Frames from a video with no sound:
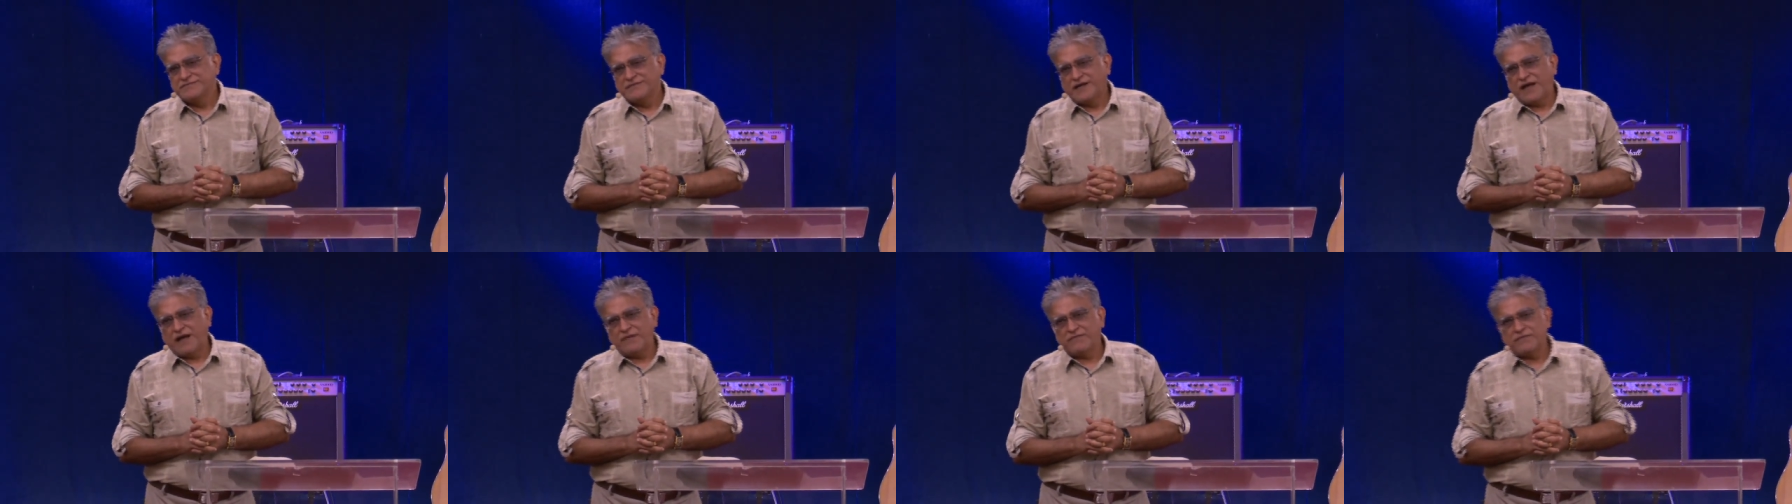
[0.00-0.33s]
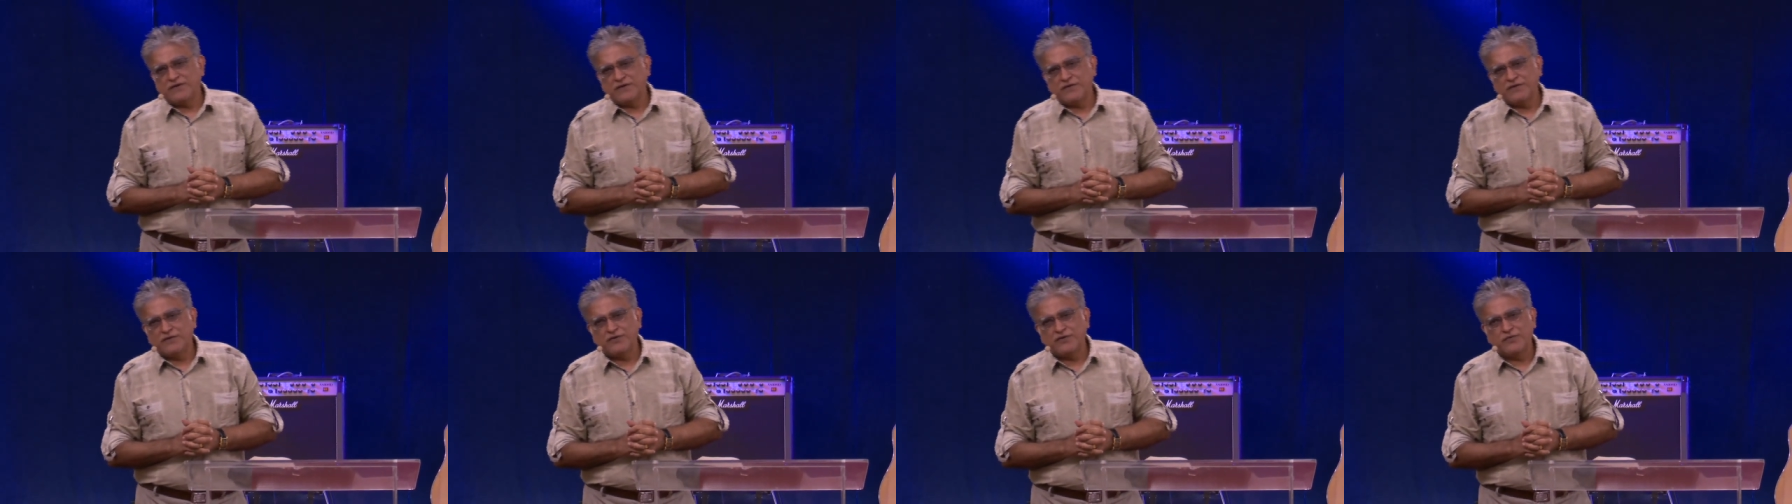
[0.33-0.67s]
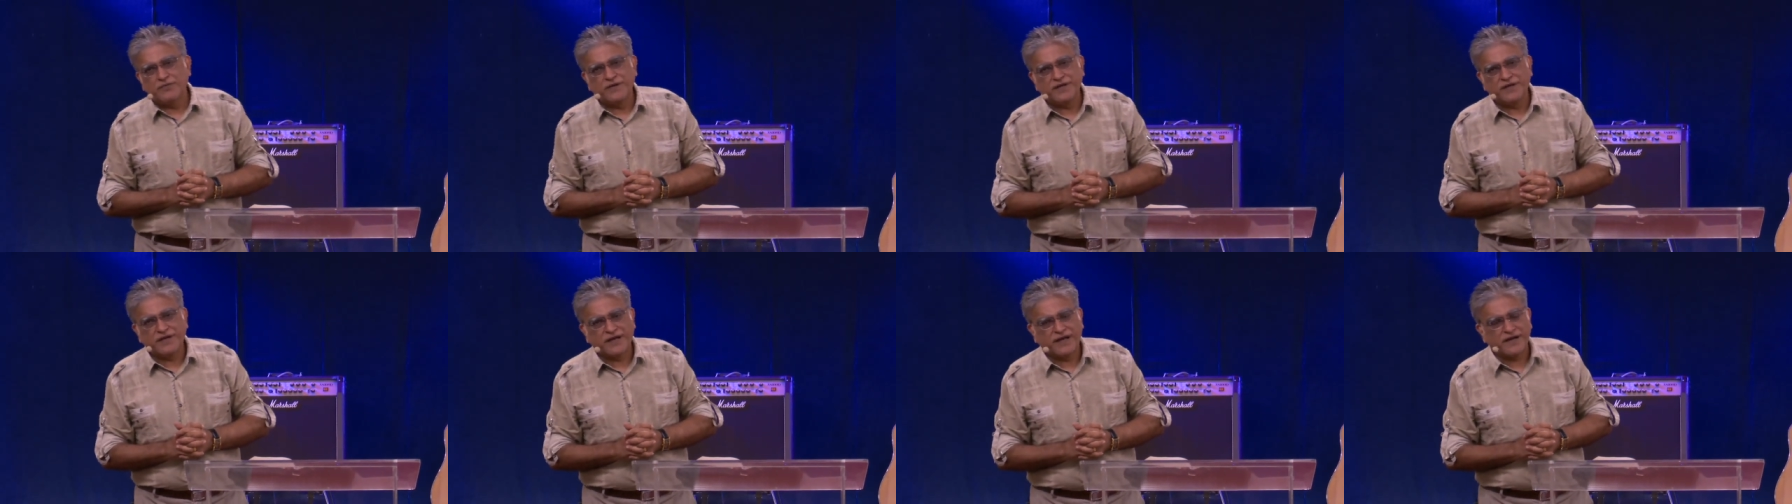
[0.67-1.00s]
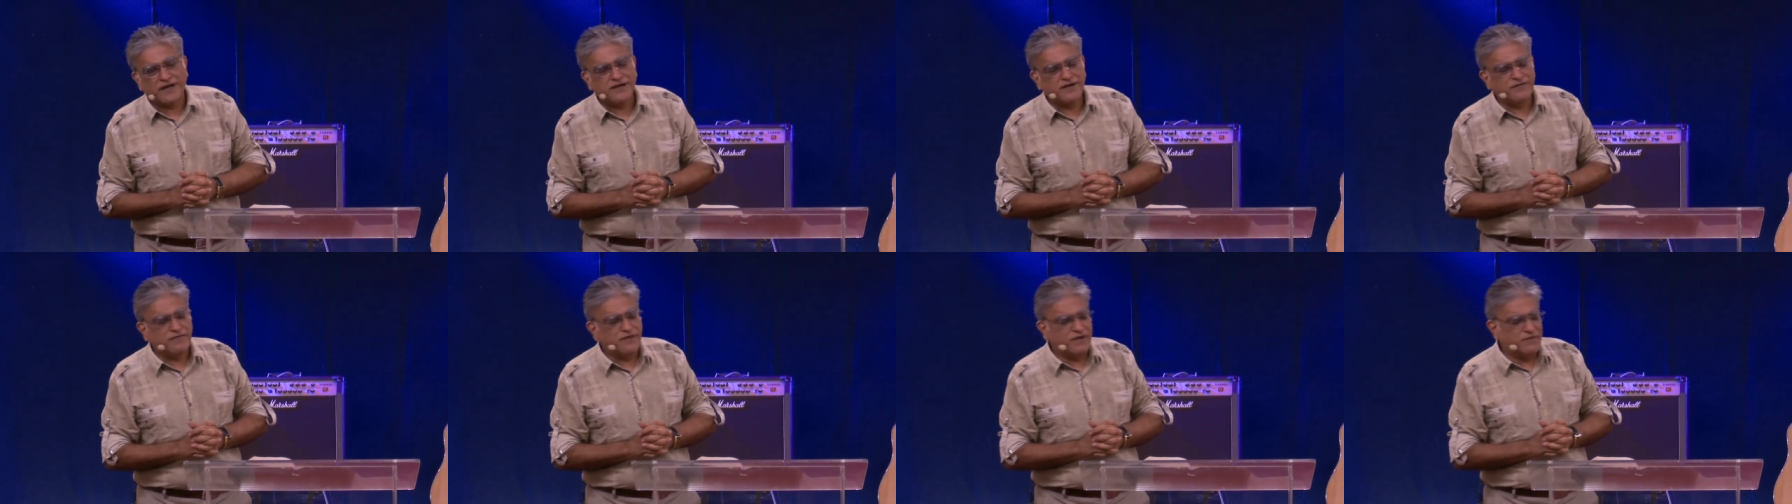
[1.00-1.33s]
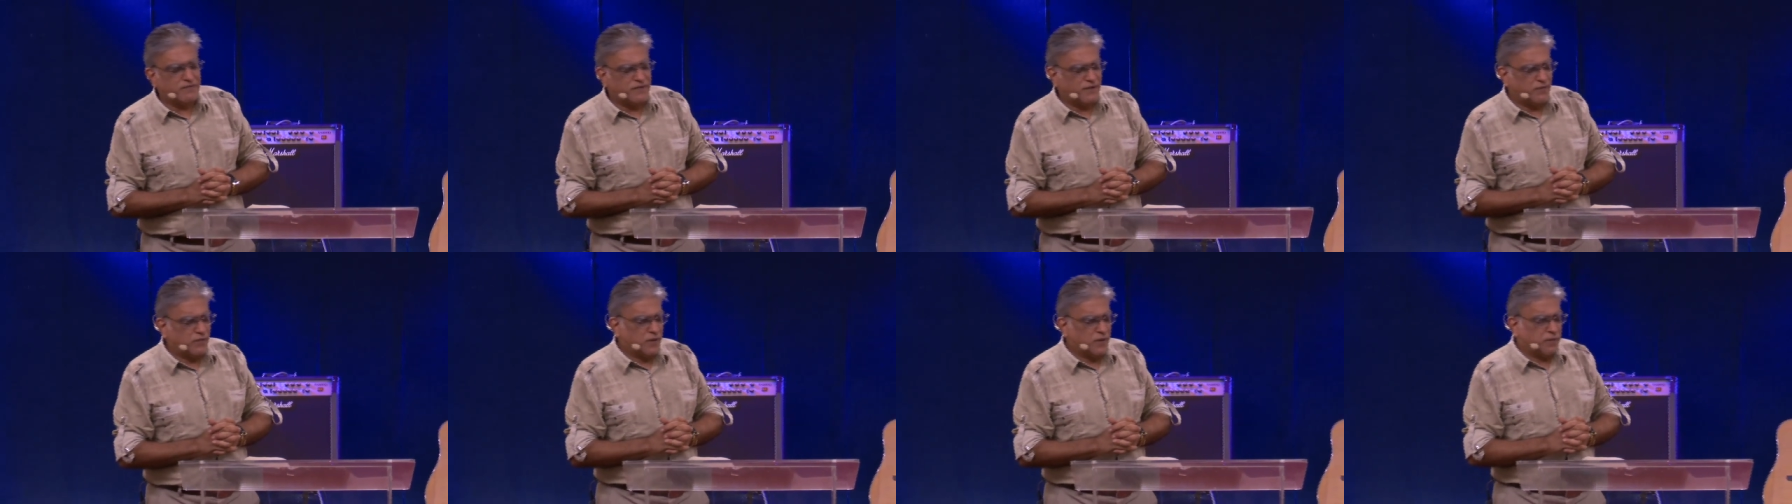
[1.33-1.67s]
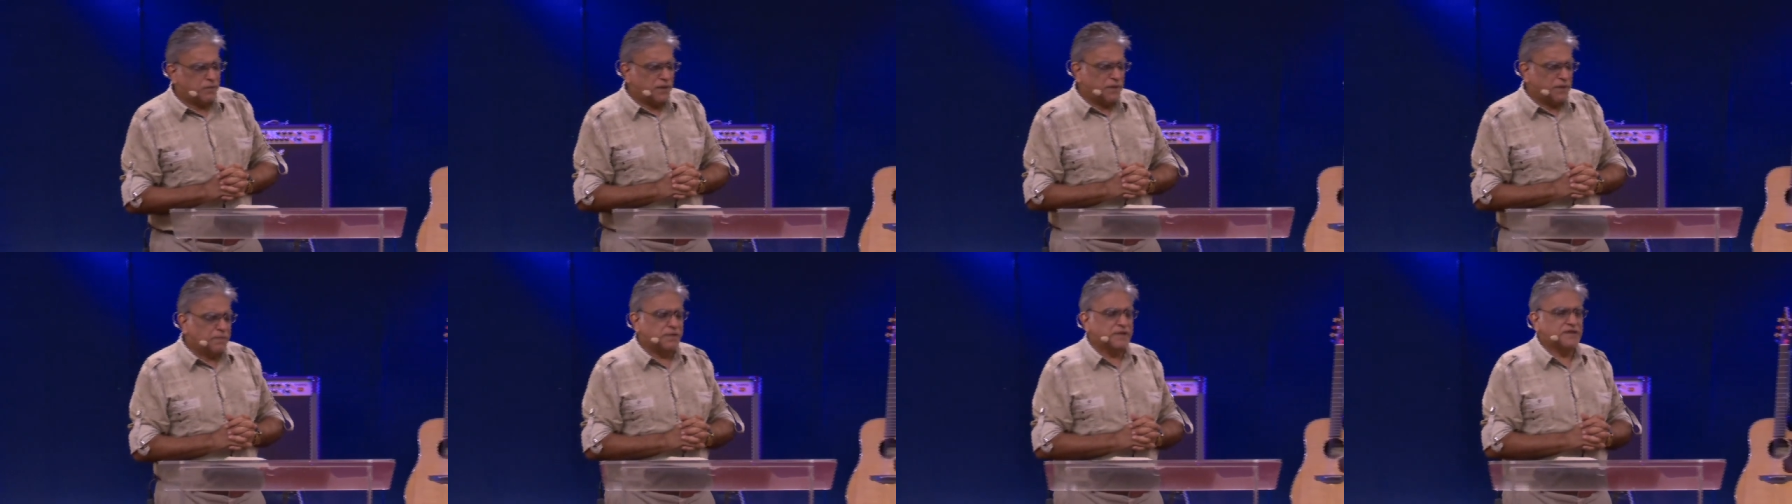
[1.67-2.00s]
I'm not going to be carried away by what
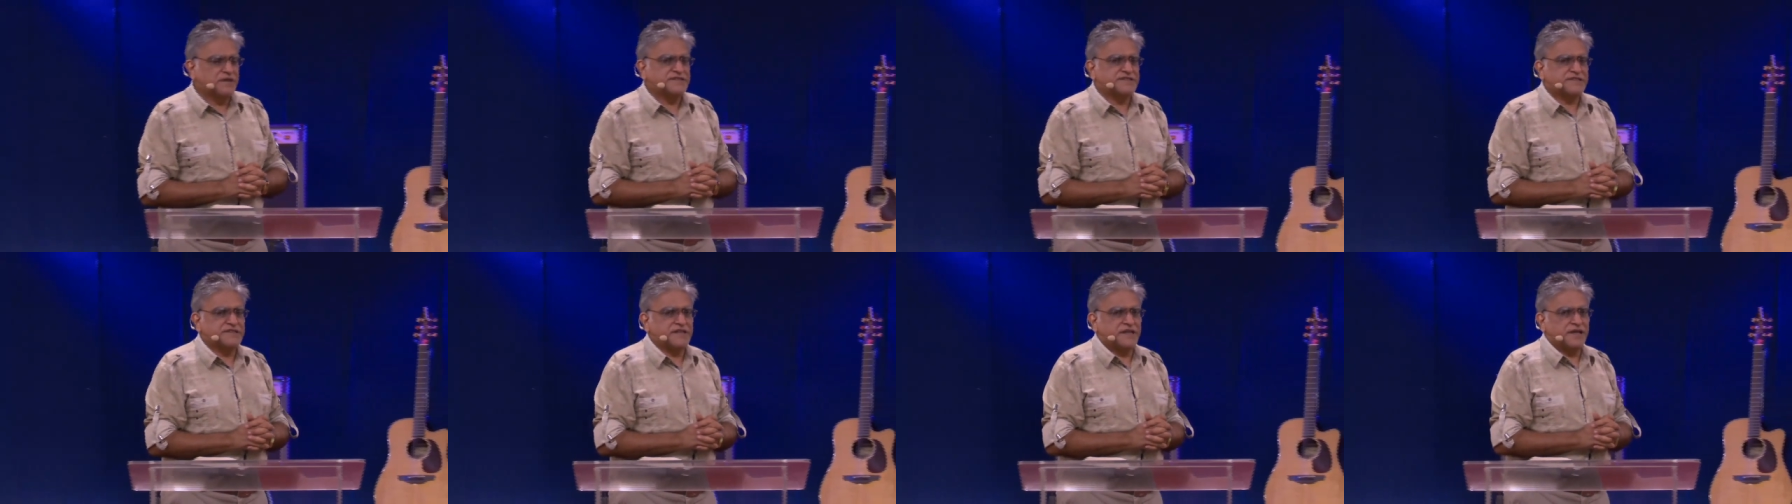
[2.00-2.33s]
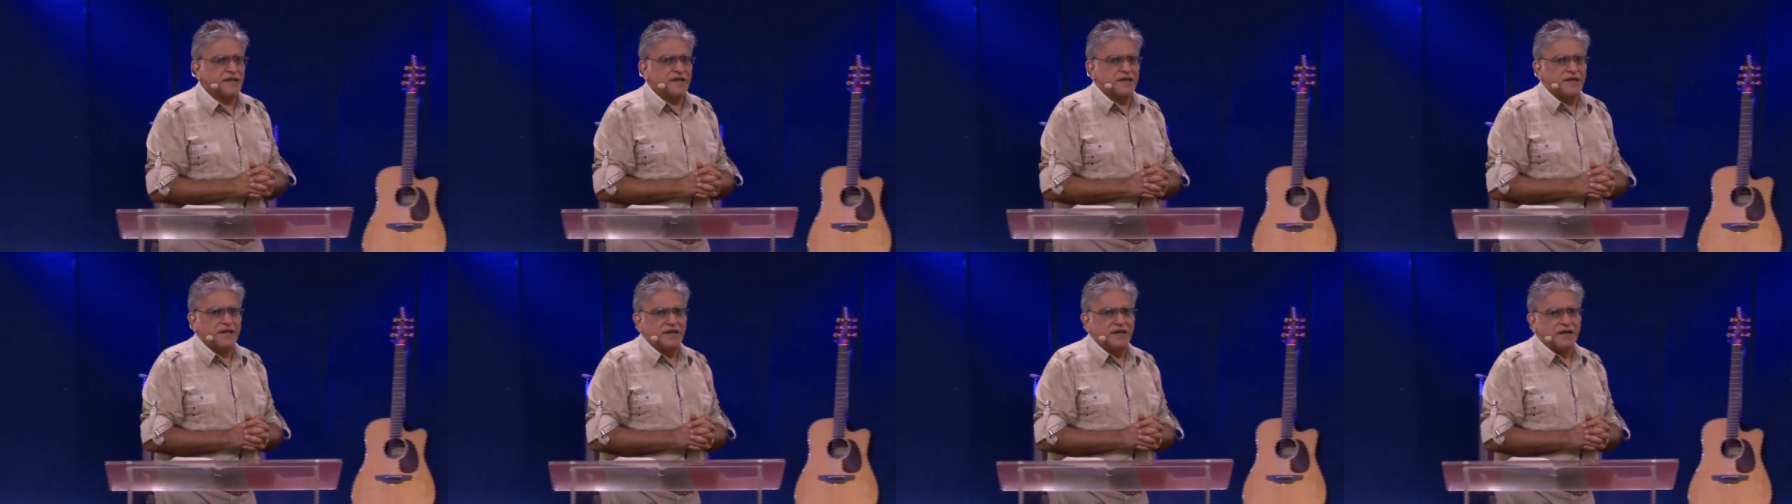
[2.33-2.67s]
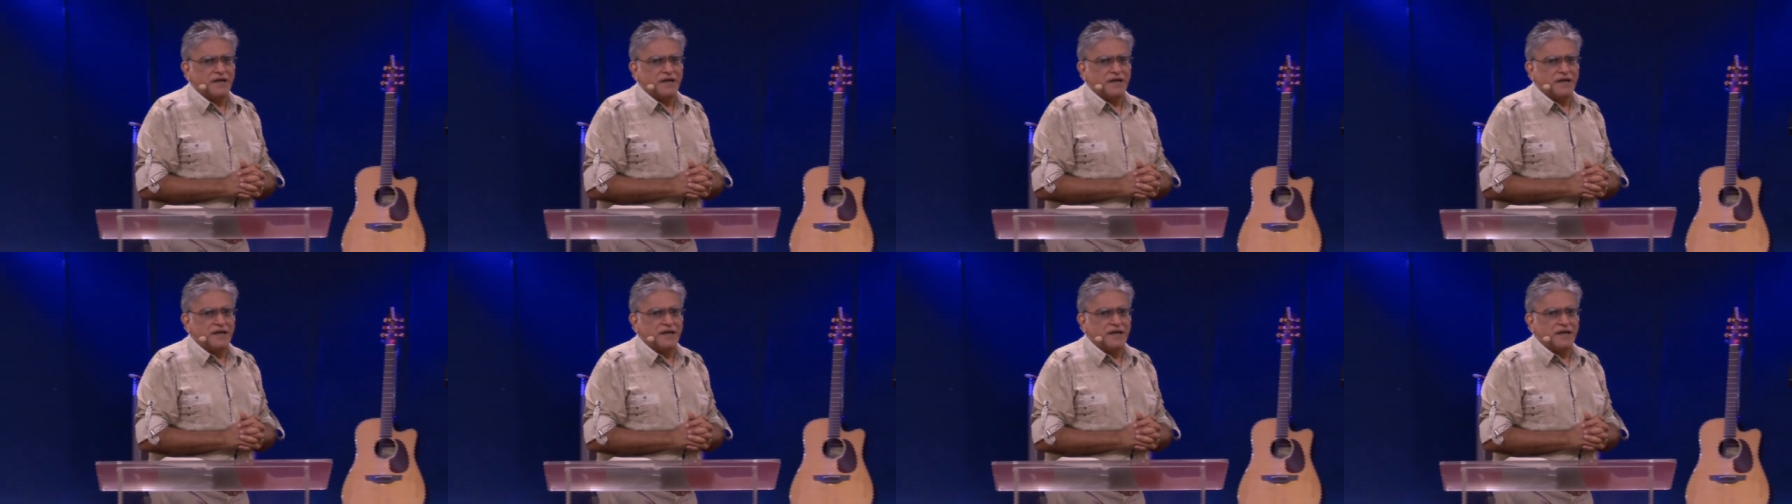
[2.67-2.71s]
people say.